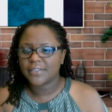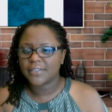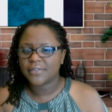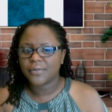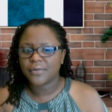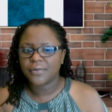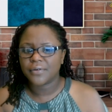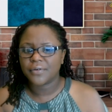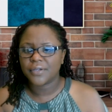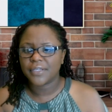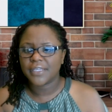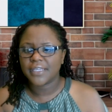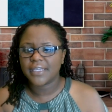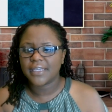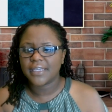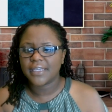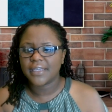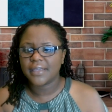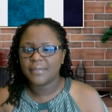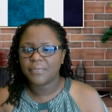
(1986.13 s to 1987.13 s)
so
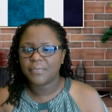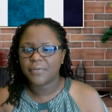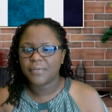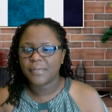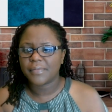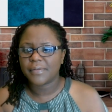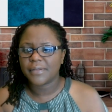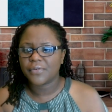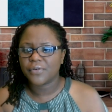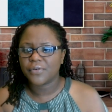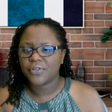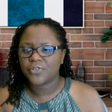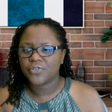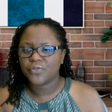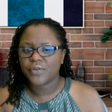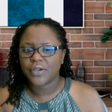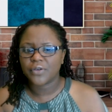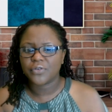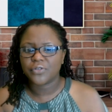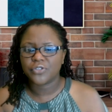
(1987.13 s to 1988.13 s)
he probably won't
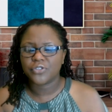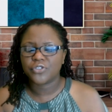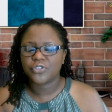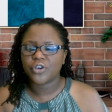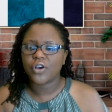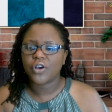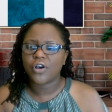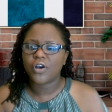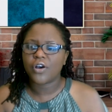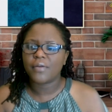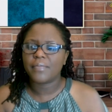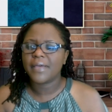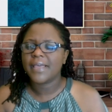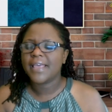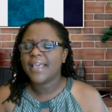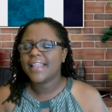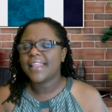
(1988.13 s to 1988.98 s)
do a good job.